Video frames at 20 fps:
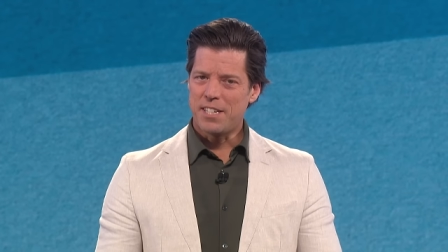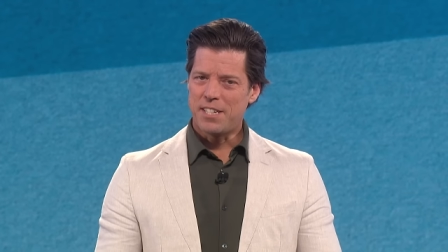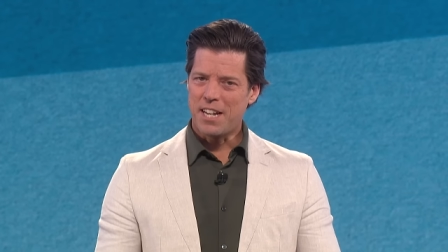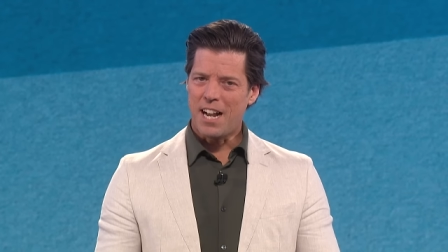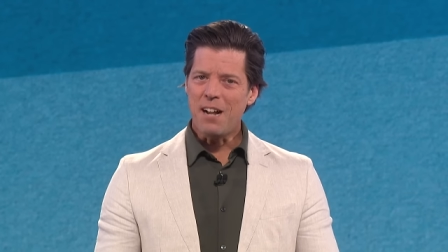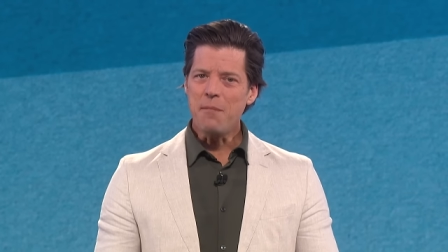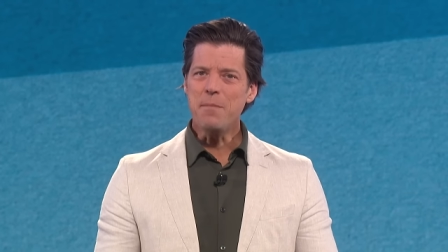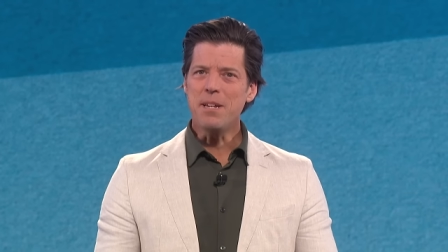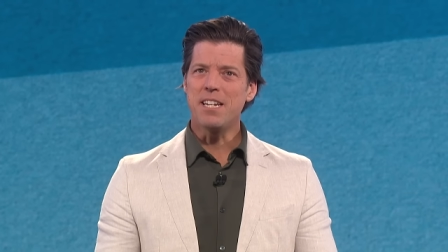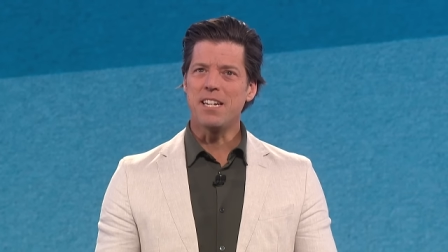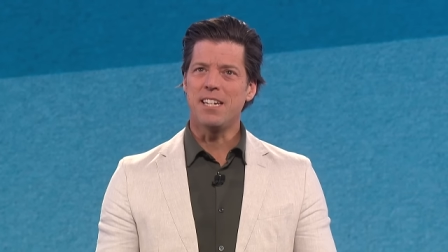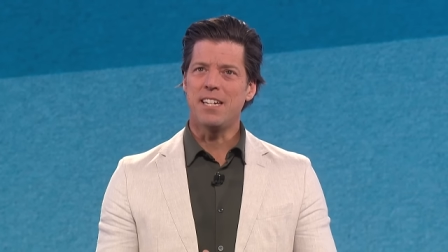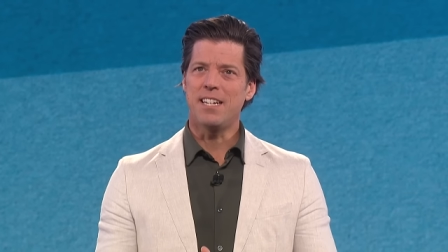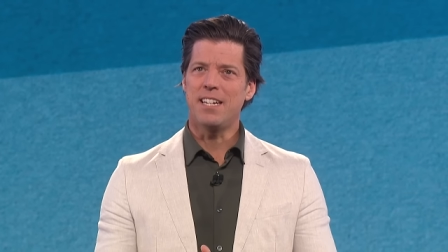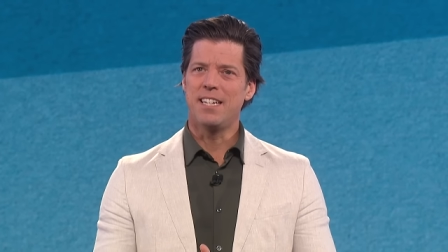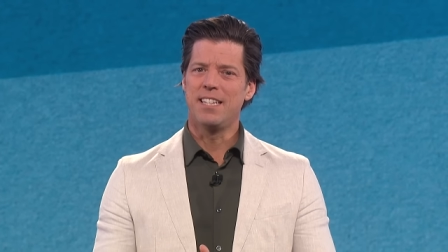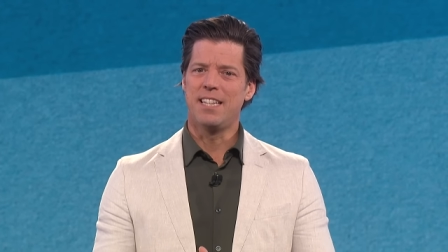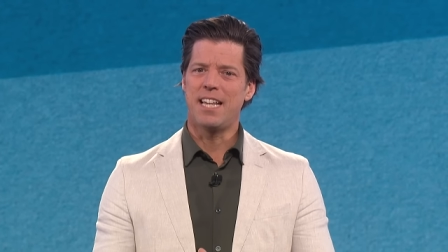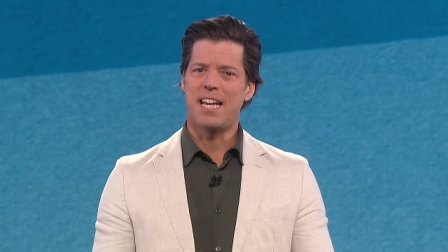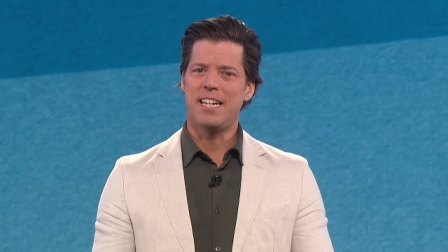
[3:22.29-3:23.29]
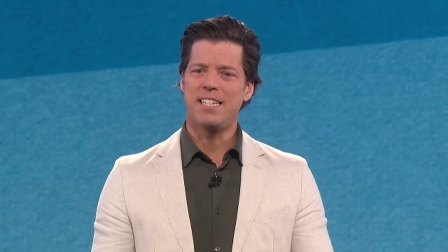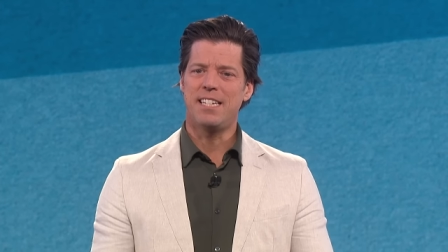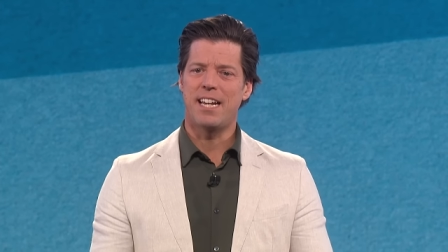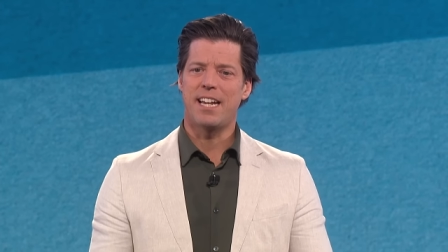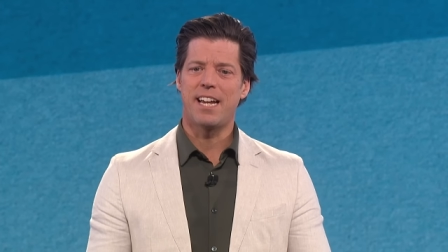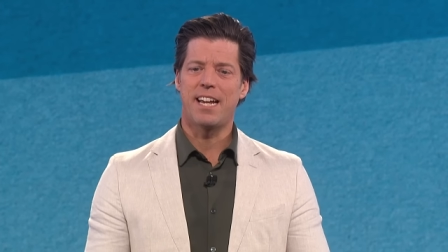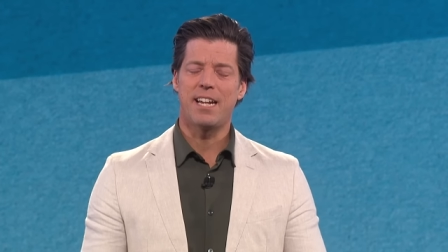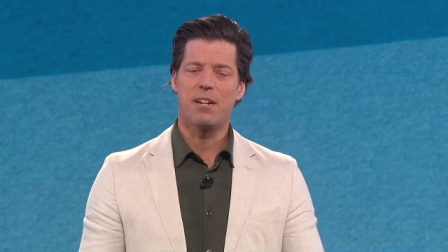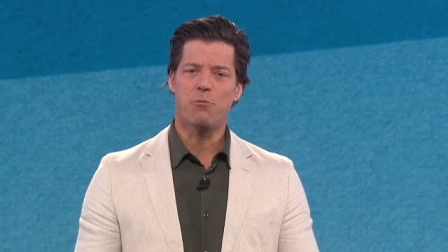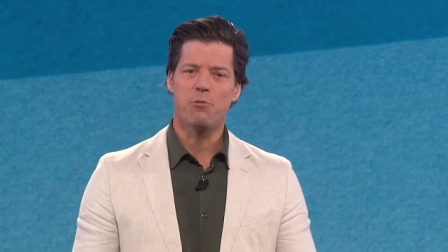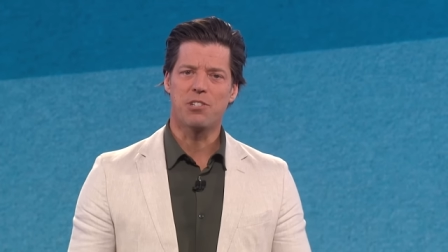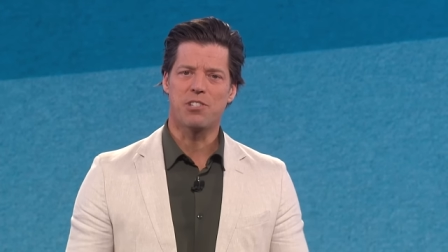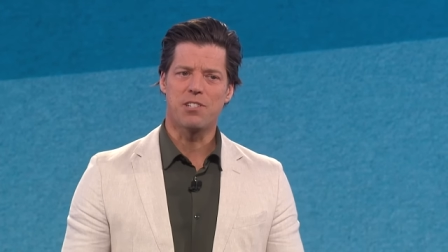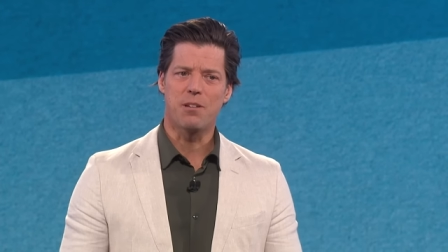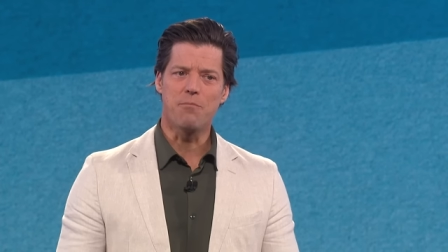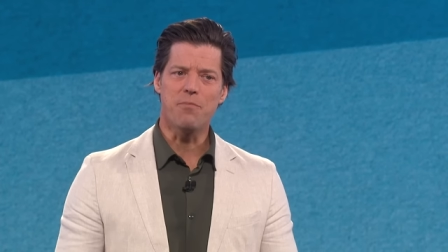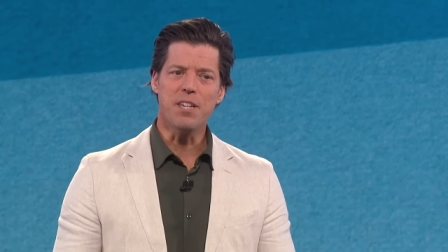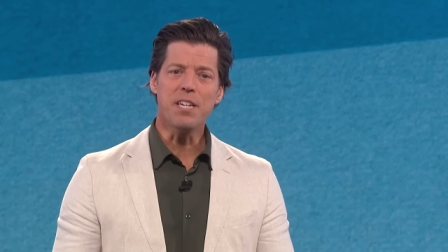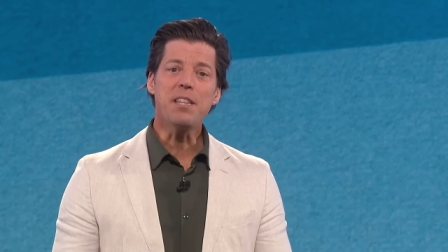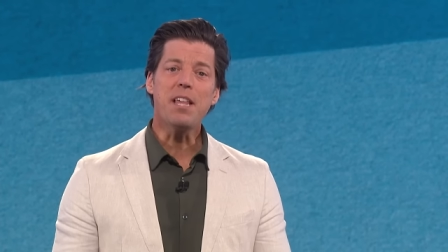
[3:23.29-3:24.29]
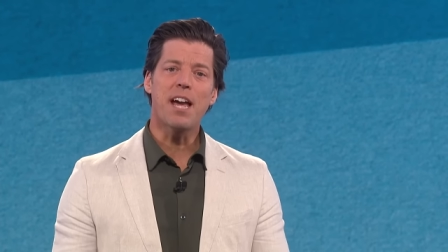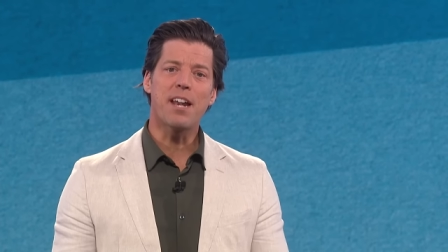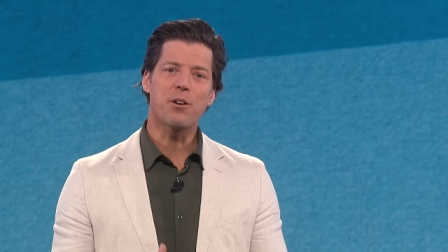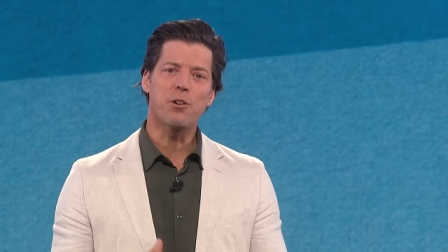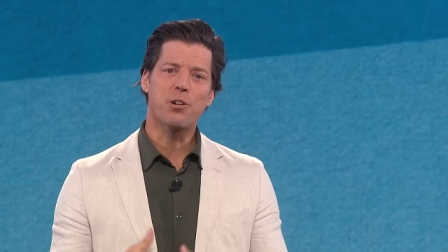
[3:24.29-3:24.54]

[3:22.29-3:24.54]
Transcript: he taught me in that day was something that